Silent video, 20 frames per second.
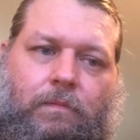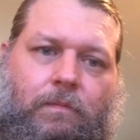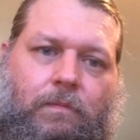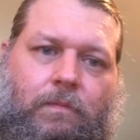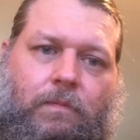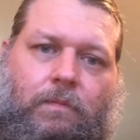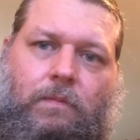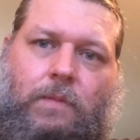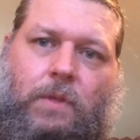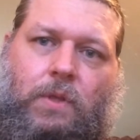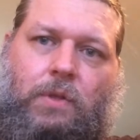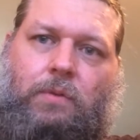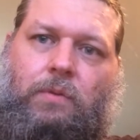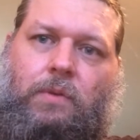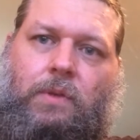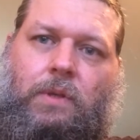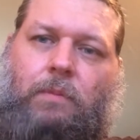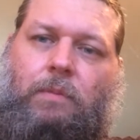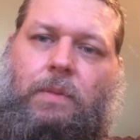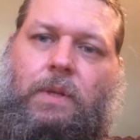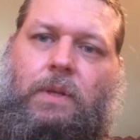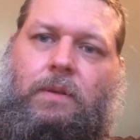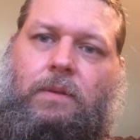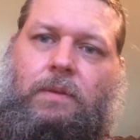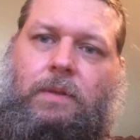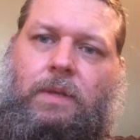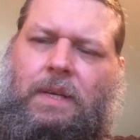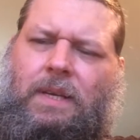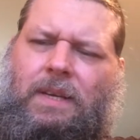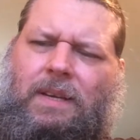shoot something
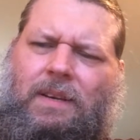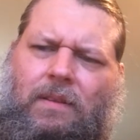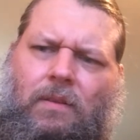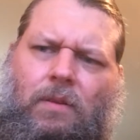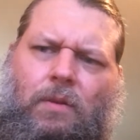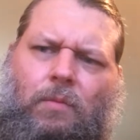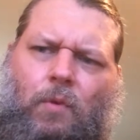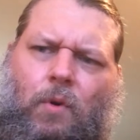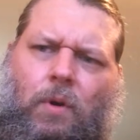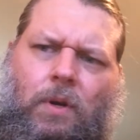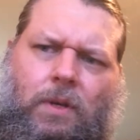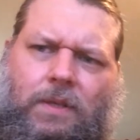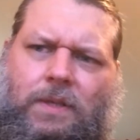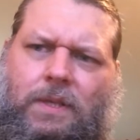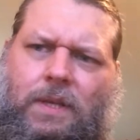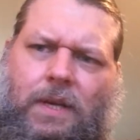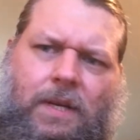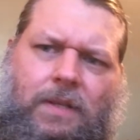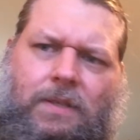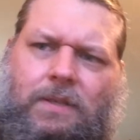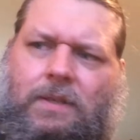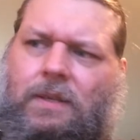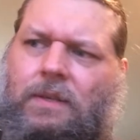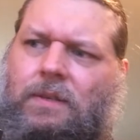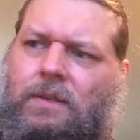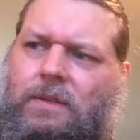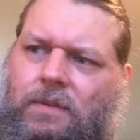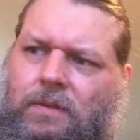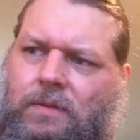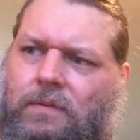a little more concise that
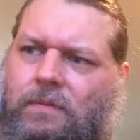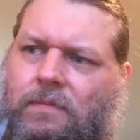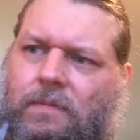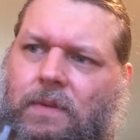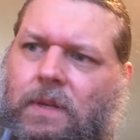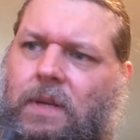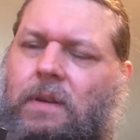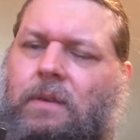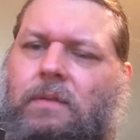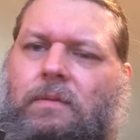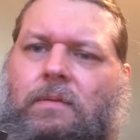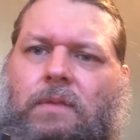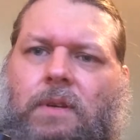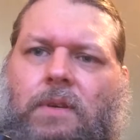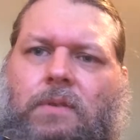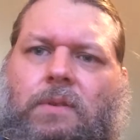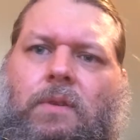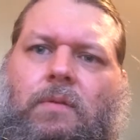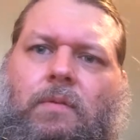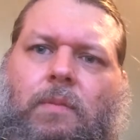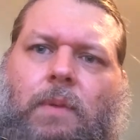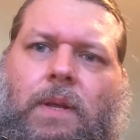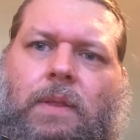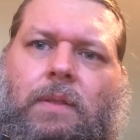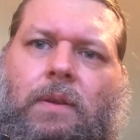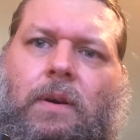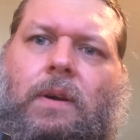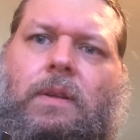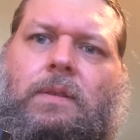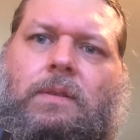just, you know, goes over my
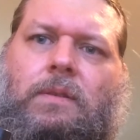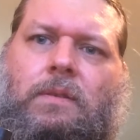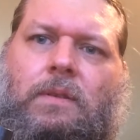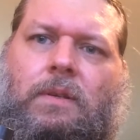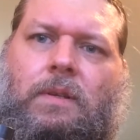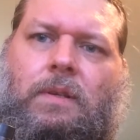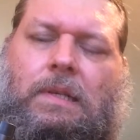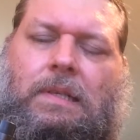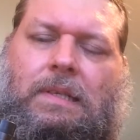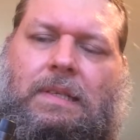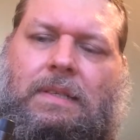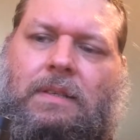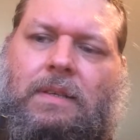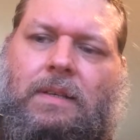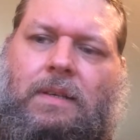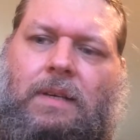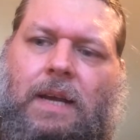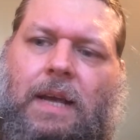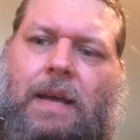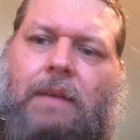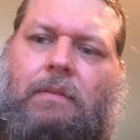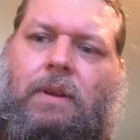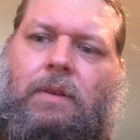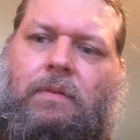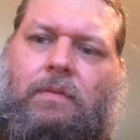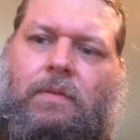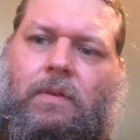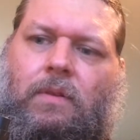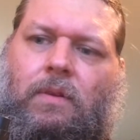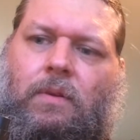thoughts on having it for a
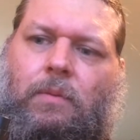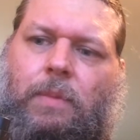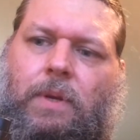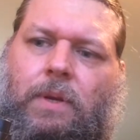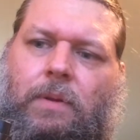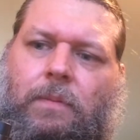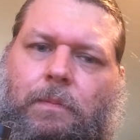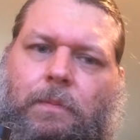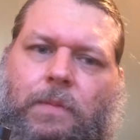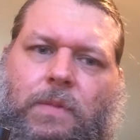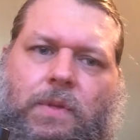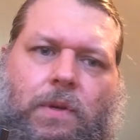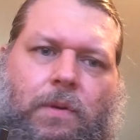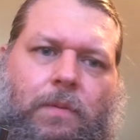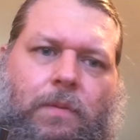little bit. So